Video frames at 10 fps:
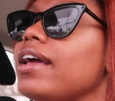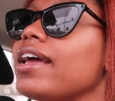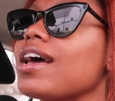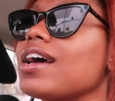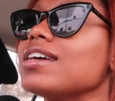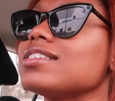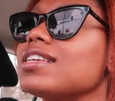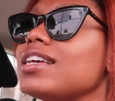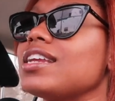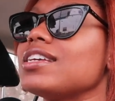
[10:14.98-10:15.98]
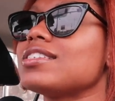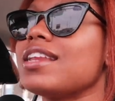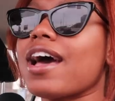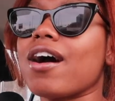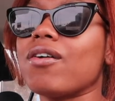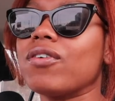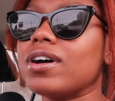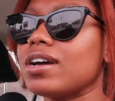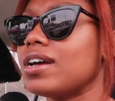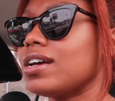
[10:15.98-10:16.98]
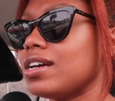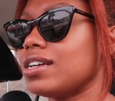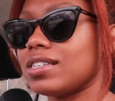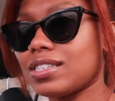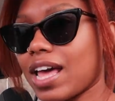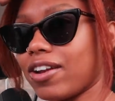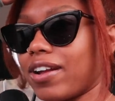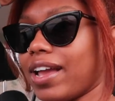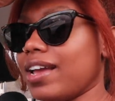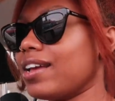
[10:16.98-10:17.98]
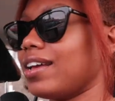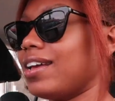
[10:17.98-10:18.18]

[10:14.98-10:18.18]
Hey guys, it is now Saturday.